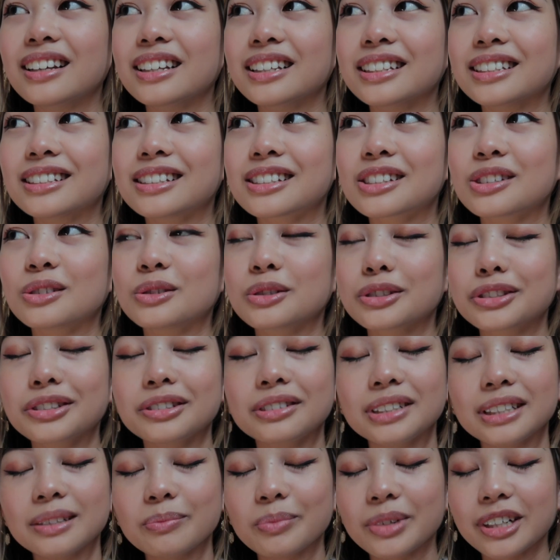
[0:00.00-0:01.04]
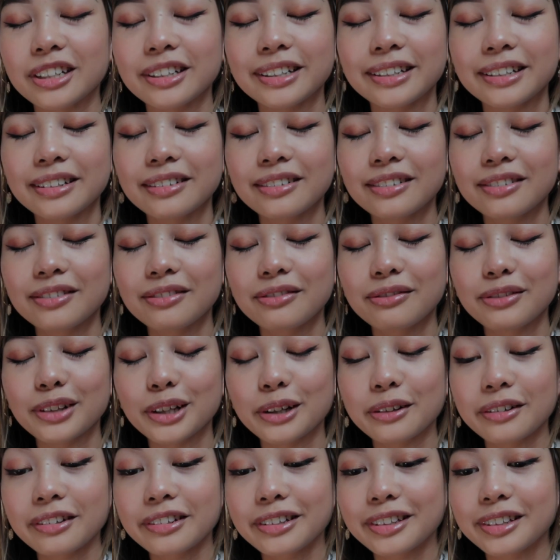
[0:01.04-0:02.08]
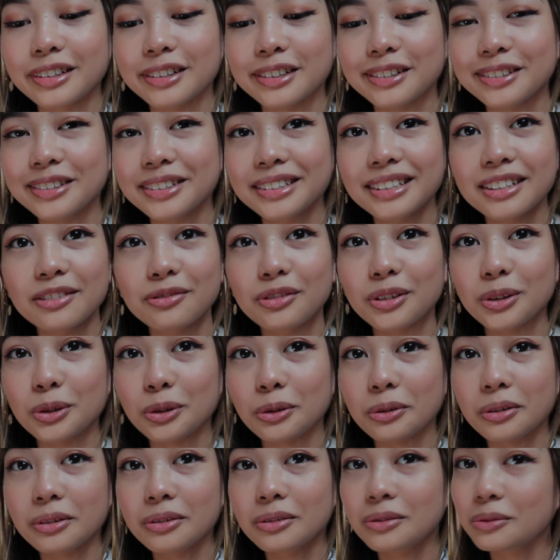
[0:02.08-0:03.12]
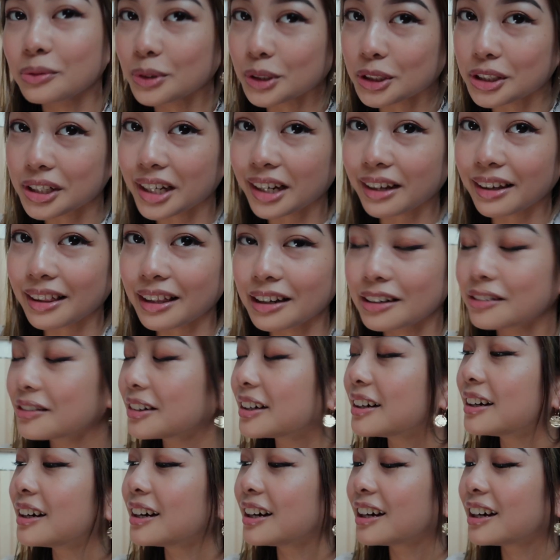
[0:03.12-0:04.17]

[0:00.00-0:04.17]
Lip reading: It's also in my vlog, you know, if you want to check it out.